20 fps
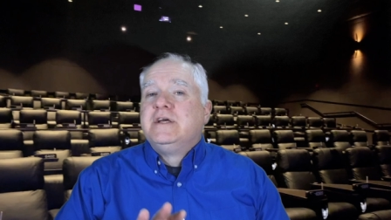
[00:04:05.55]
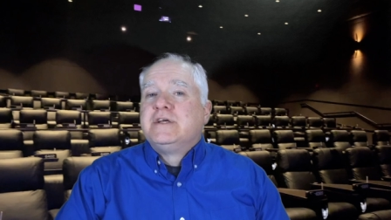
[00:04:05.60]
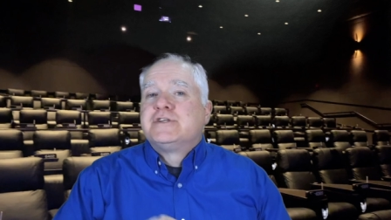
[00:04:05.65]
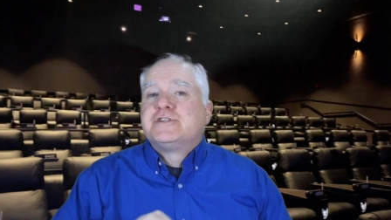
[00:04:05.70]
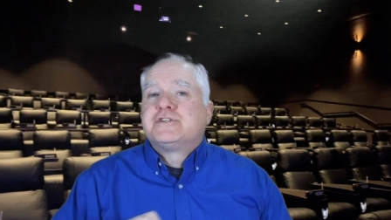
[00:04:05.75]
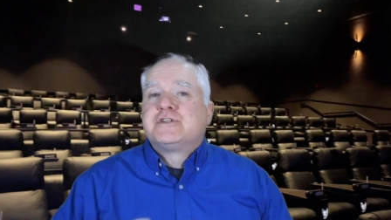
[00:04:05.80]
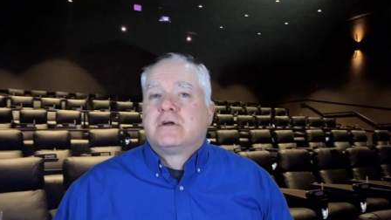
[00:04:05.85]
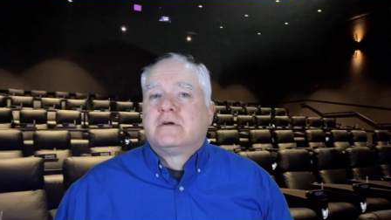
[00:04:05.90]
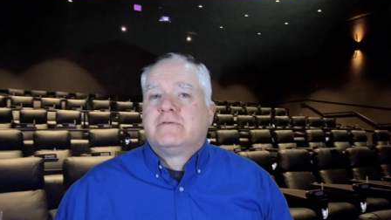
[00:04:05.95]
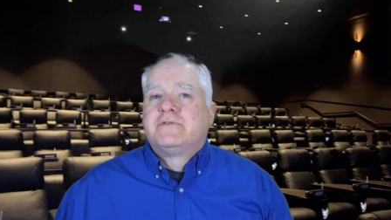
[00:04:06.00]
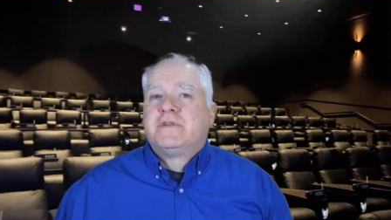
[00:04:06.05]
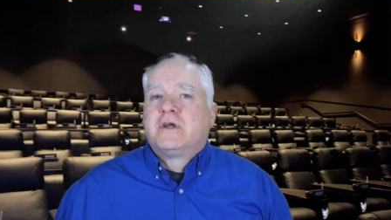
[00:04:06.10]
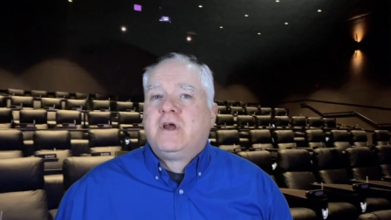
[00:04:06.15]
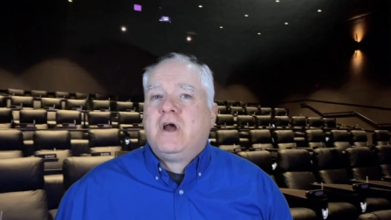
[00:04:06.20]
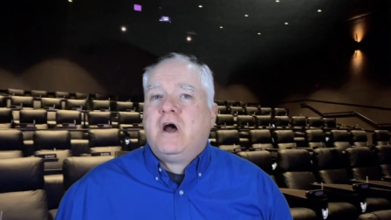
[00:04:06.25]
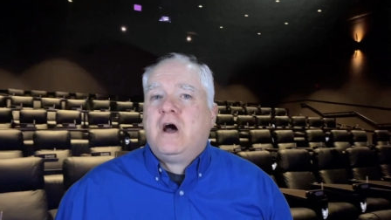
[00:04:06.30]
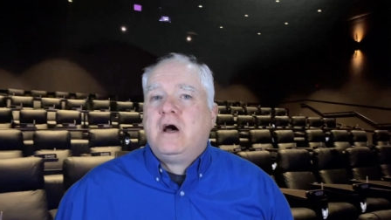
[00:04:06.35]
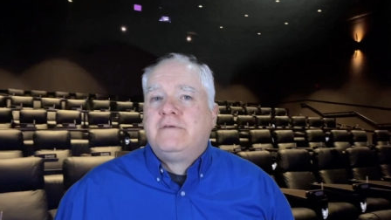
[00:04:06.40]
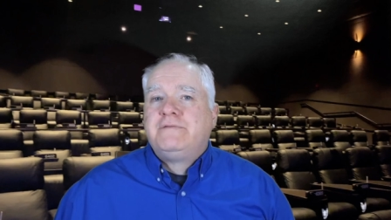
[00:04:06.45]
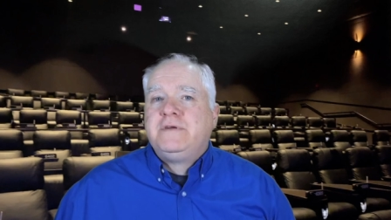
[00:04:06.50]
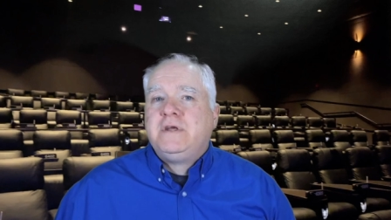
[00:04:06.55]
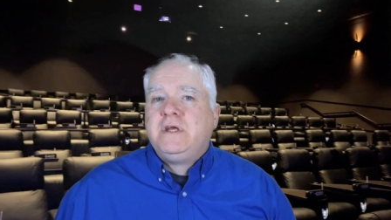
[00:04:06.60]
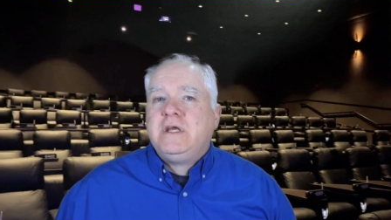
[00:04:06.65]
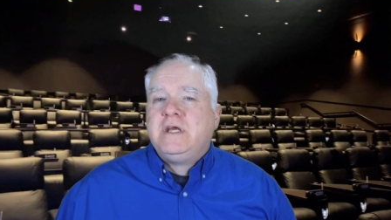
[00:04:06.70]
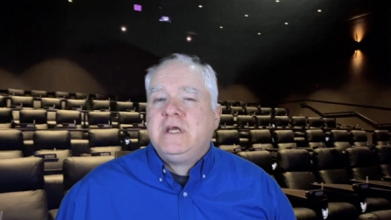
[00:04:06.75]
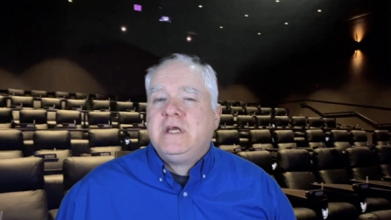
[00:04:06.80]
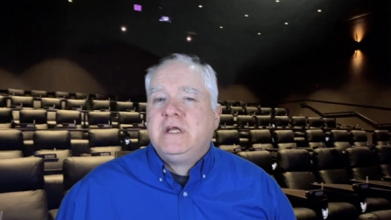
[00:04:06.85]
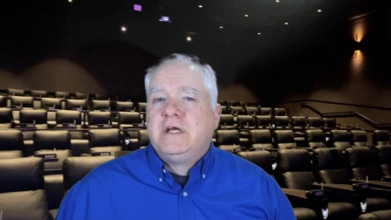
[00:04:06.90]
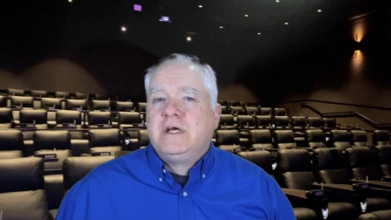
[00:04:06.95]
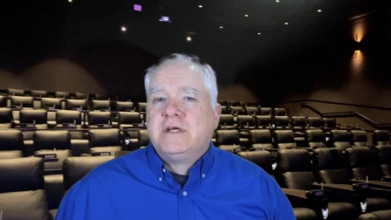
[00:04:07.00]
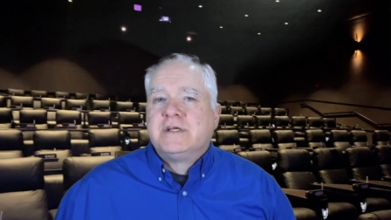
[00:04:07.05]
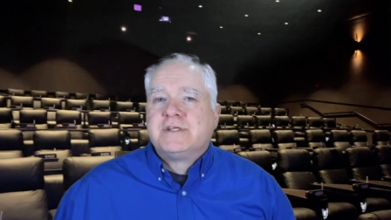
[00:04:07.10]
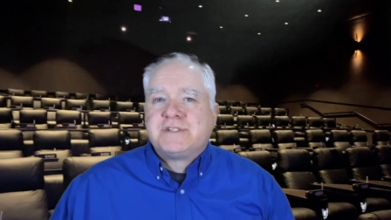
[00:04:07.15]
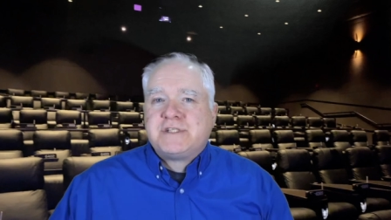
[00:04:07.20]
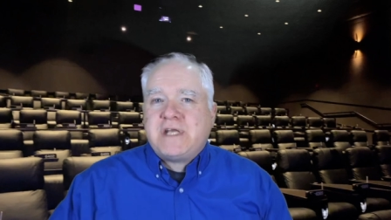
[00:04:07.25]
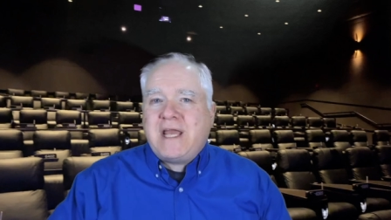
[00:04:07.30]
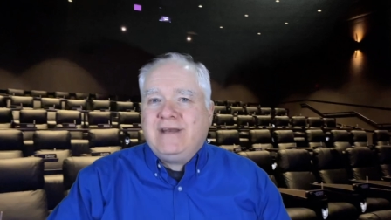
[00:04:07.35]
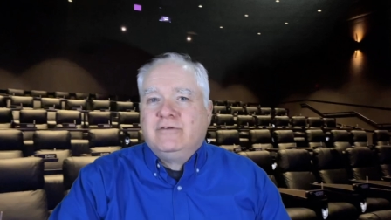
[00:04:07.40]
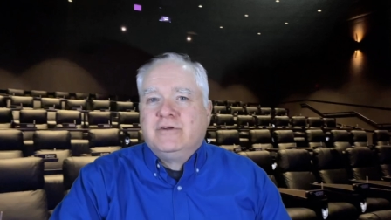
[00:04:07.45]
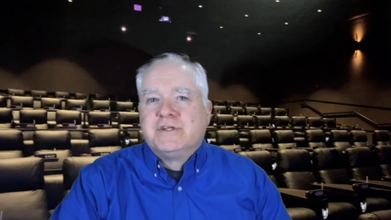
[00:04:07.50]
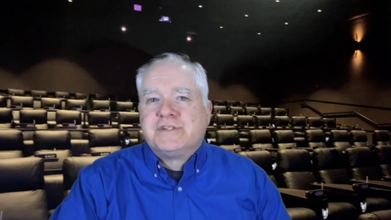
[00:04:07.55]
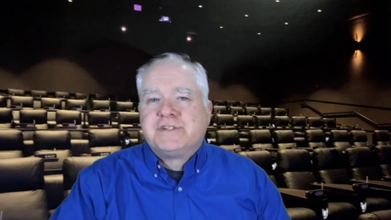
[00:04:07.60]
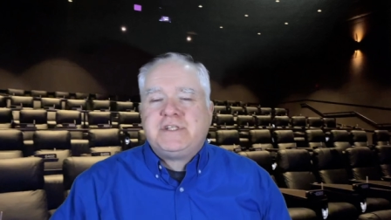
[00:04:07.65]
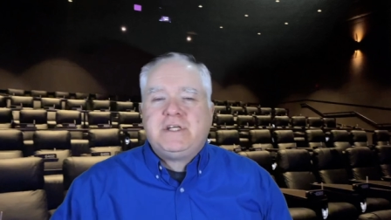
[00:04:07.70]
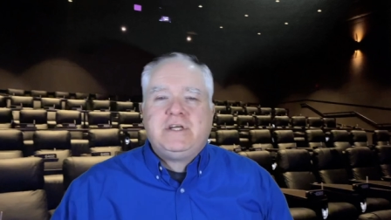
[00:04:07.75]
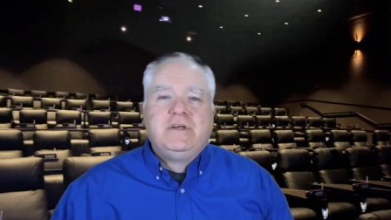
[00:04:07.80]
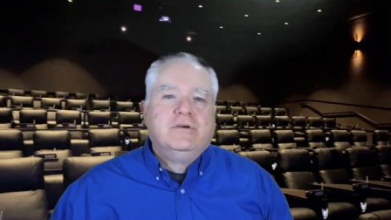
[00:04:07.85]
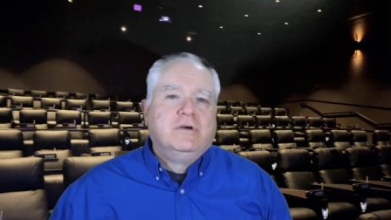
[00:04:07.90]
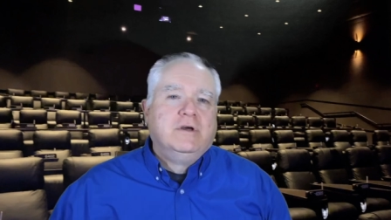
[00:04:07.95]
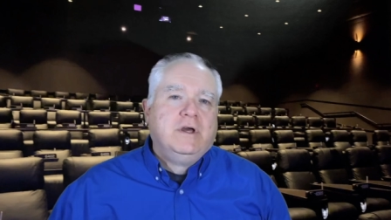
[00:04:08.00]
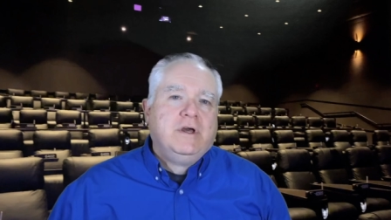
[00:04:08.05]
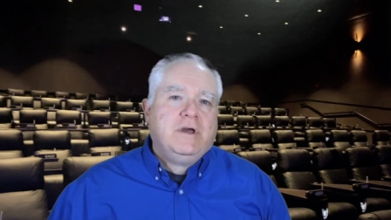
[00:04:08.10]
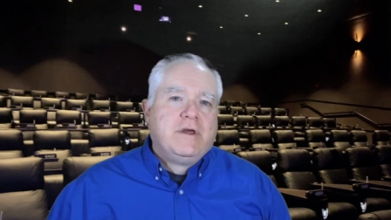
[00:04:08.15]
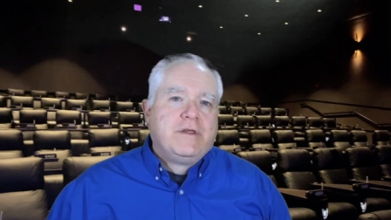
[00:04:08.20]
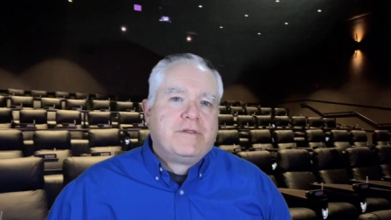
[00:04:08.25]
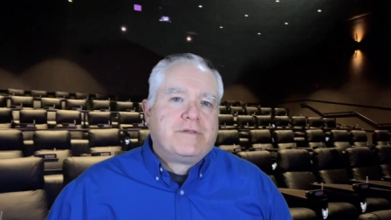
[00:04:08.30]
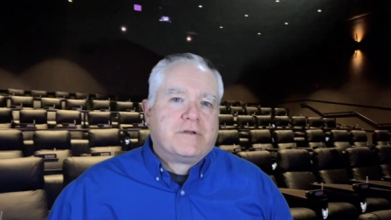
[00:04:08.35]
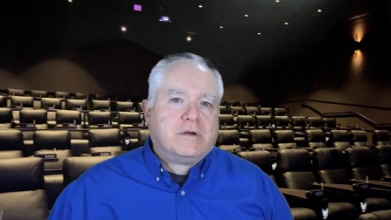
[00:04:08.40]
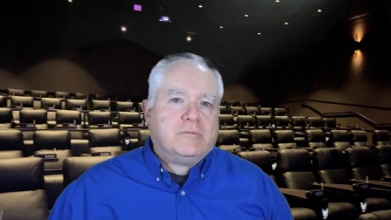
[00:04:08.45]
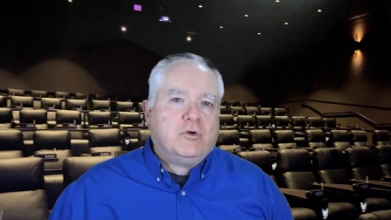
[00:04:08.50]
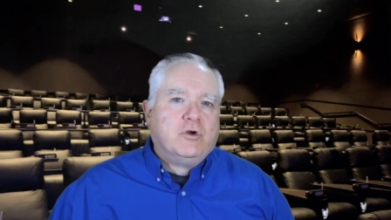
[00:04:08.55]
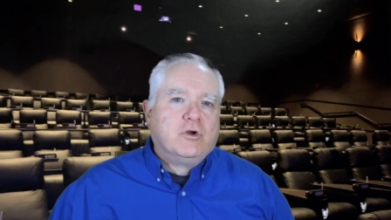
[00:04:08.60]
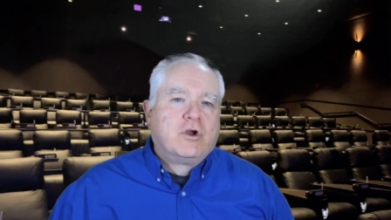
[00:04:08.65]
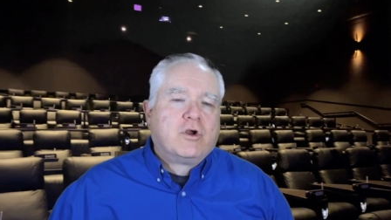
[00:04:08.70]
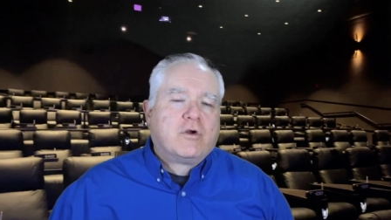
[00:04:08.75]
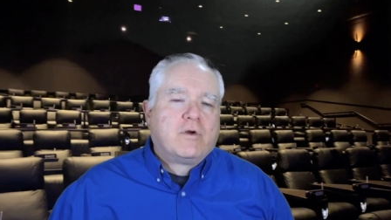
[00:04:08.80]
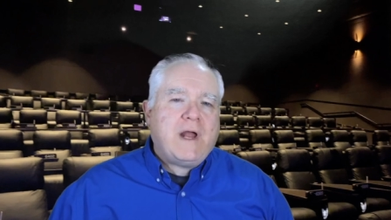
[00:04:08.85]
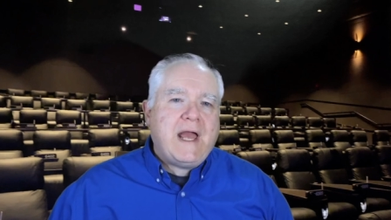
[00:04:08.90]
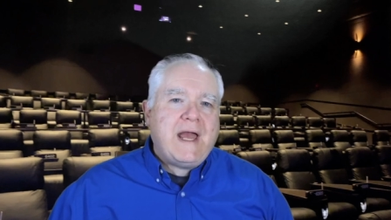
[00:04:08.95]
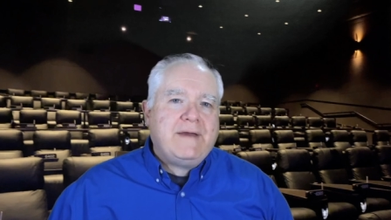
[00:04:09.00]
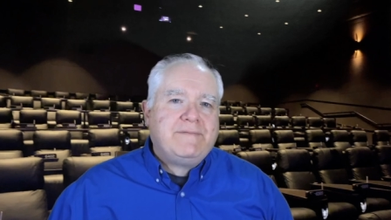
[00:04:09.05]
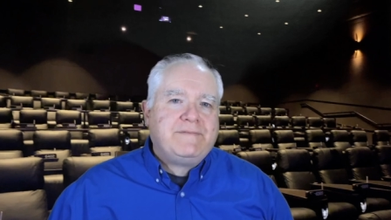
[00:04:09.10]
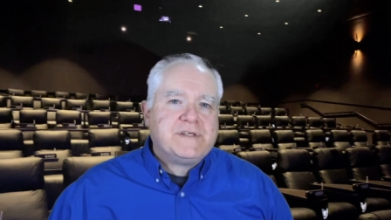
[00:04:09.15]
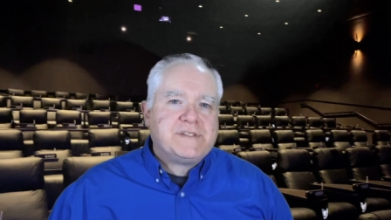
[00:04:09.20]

serve the coffee in a stainless steel thermal carafe,